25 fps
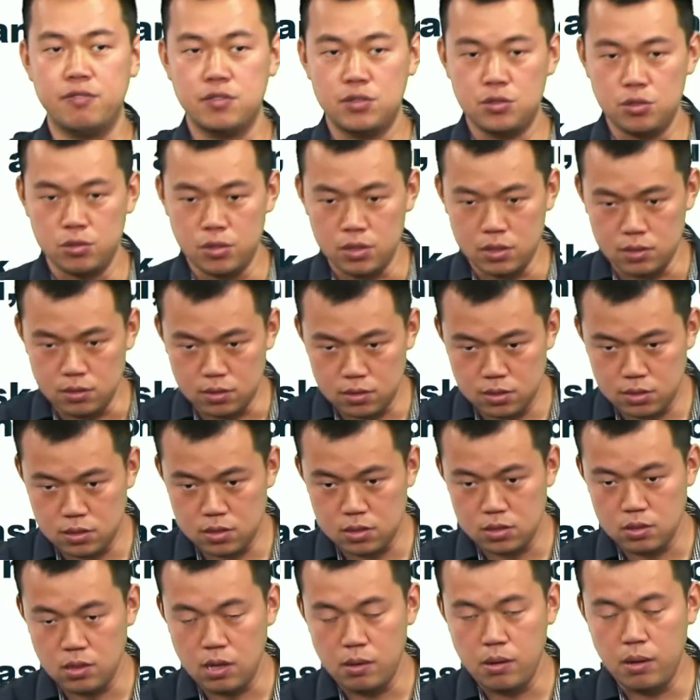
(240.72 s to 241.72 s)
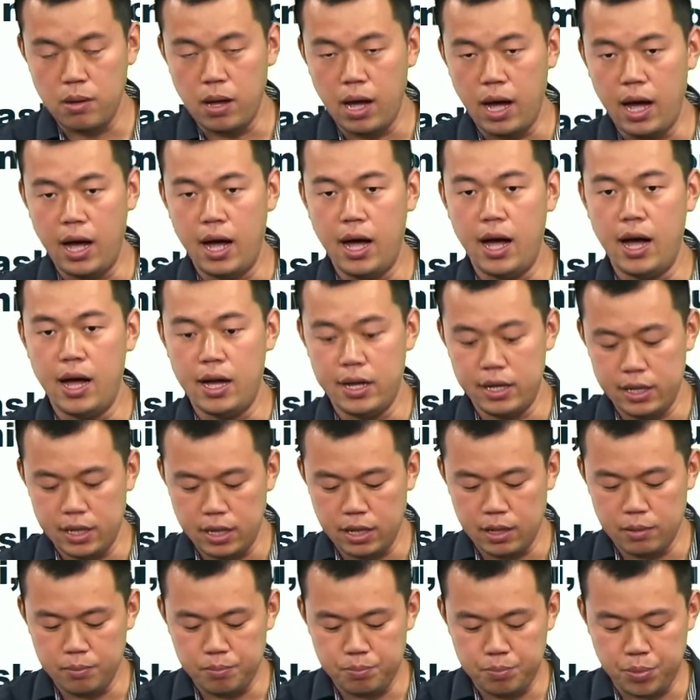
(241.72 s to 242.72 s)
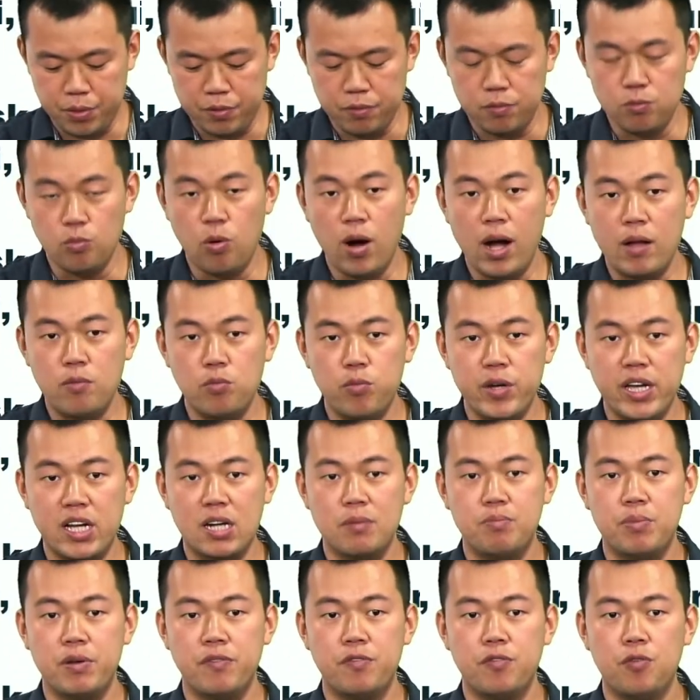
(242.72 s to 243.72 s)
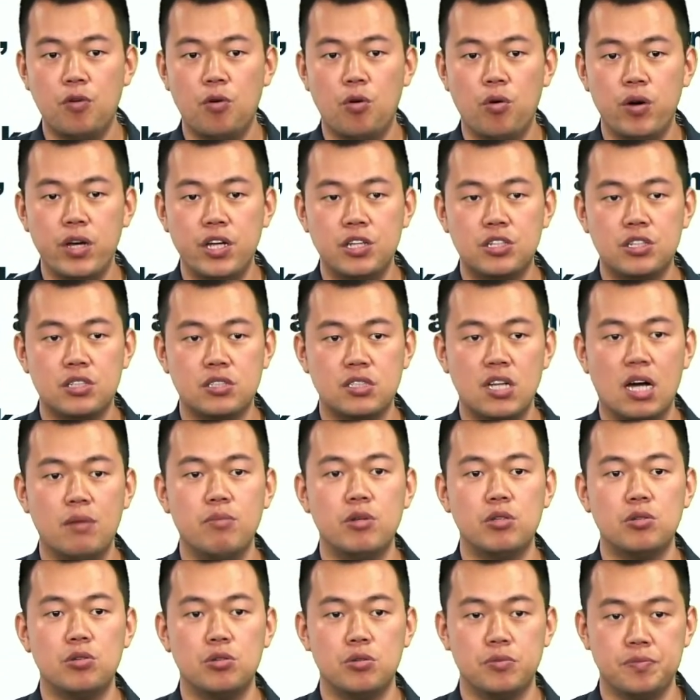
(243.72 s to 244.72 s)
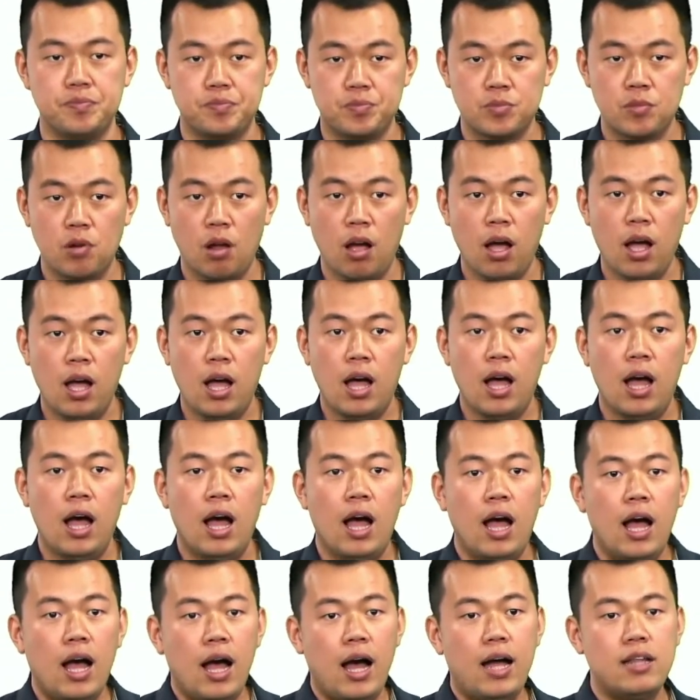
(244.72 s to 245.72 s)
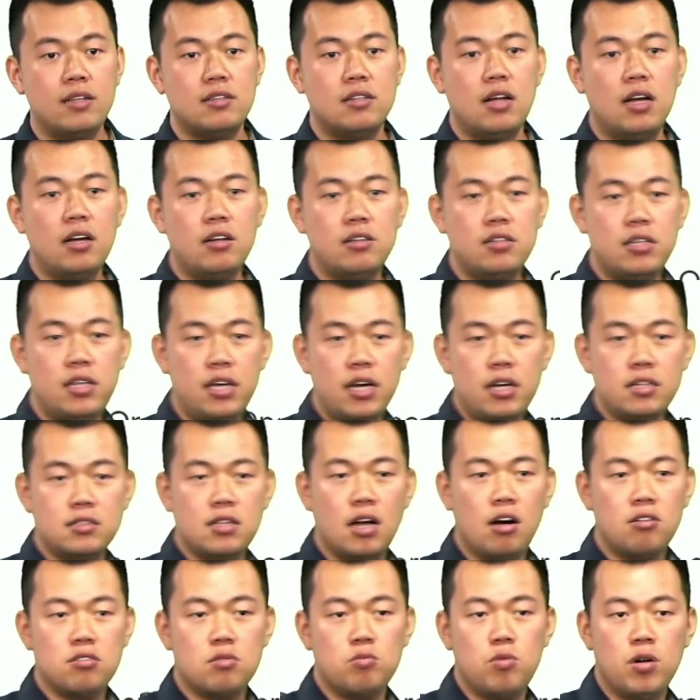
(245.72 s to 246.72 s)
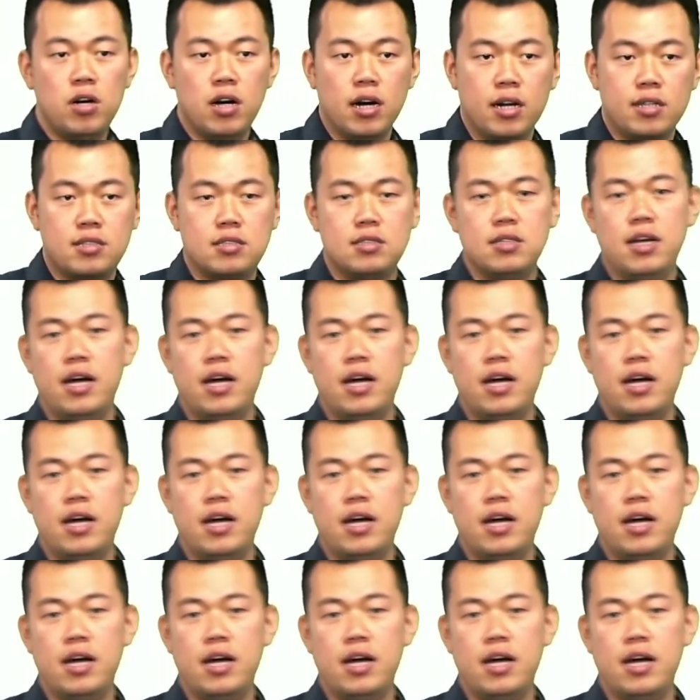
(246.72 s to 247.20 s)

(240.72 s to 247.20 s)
students 1 week before each assignment due. And here is how it works.